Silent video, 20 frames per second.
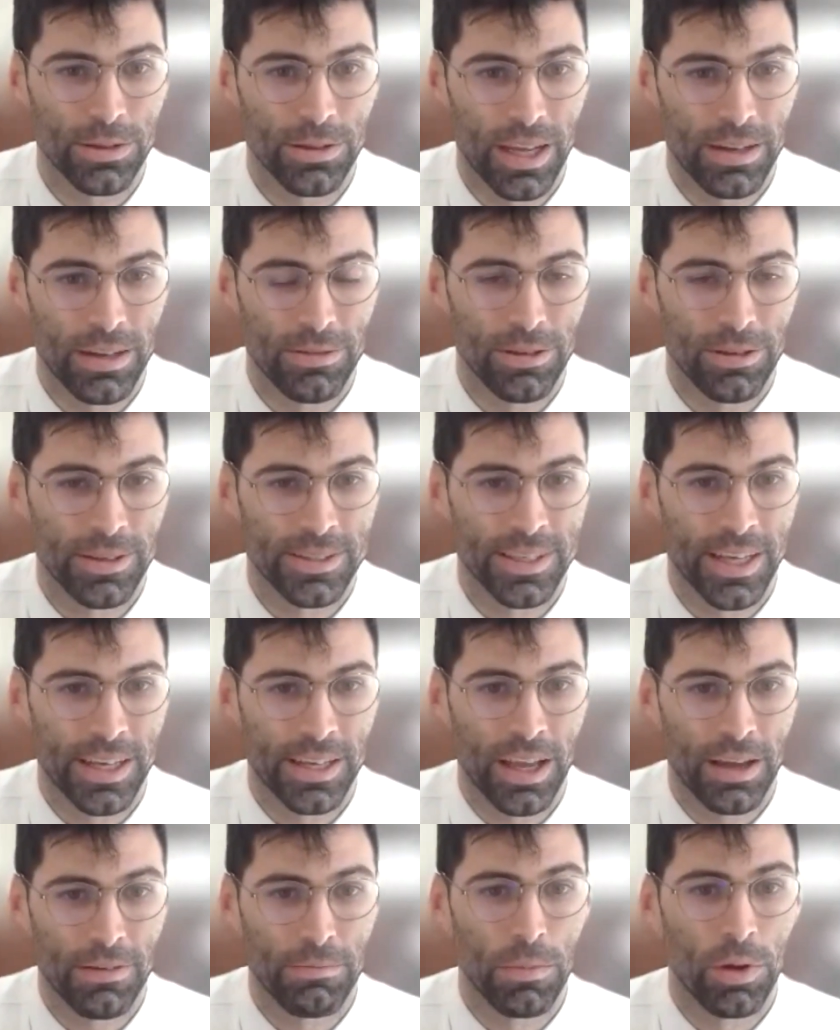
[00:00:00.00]
level is that
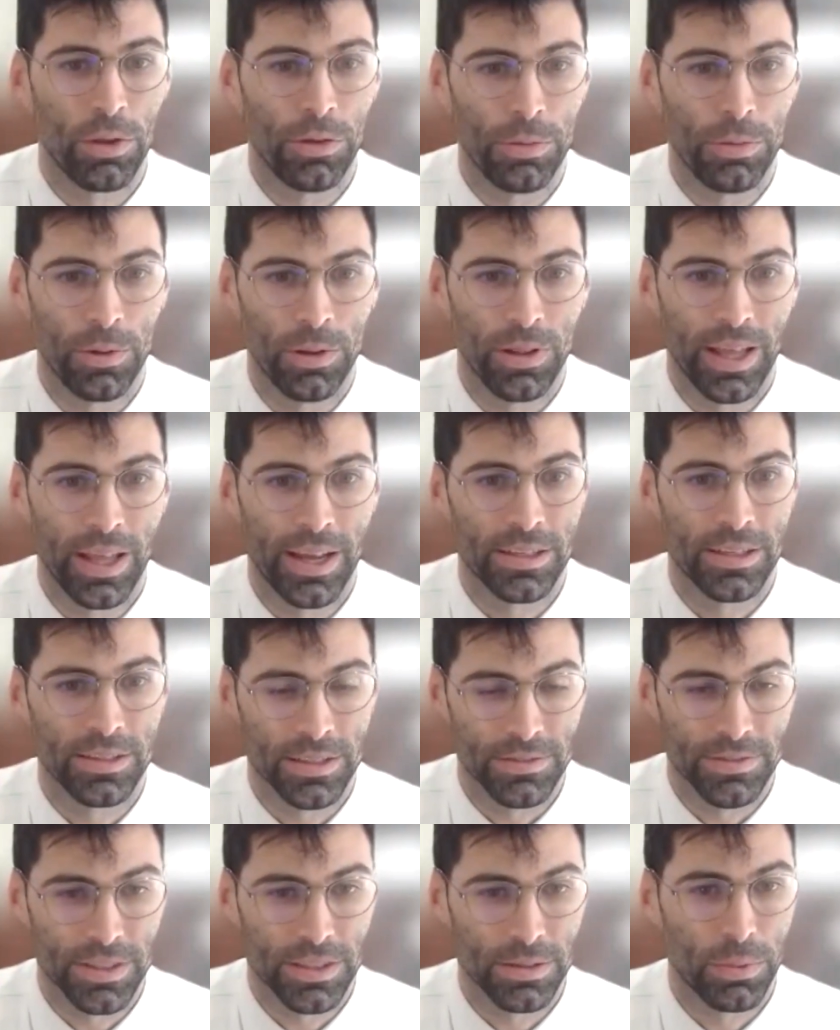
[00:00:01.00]
you have multiple layers
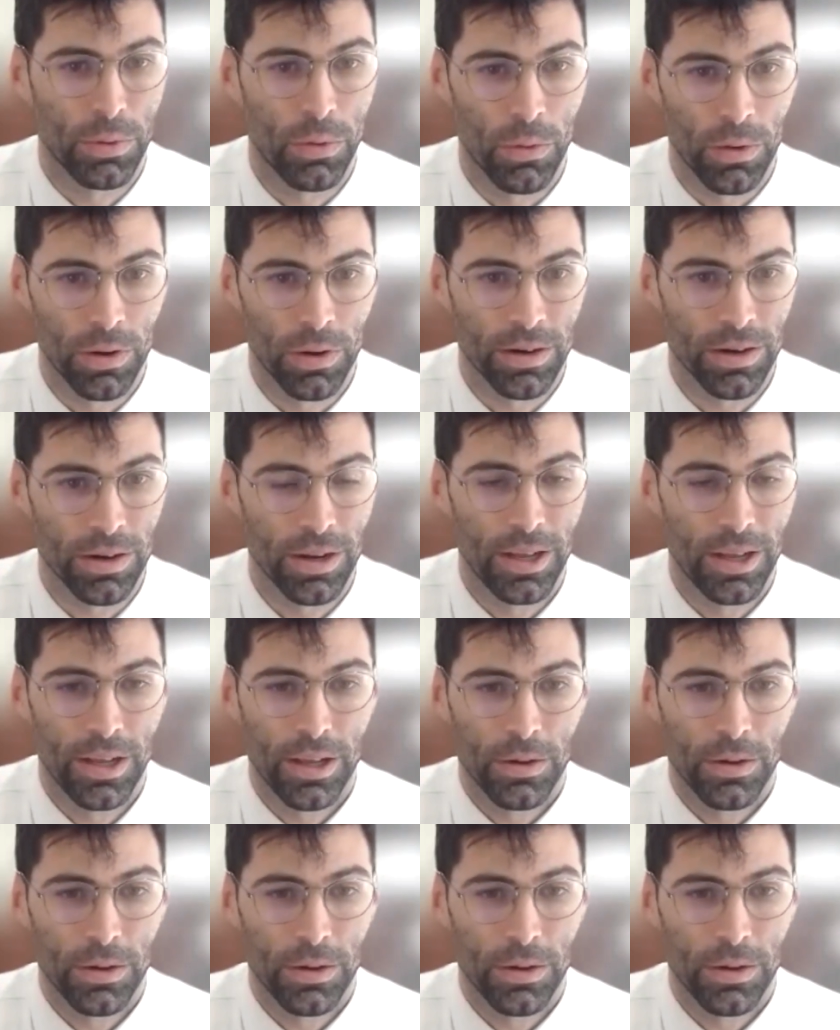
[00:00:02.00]
of support.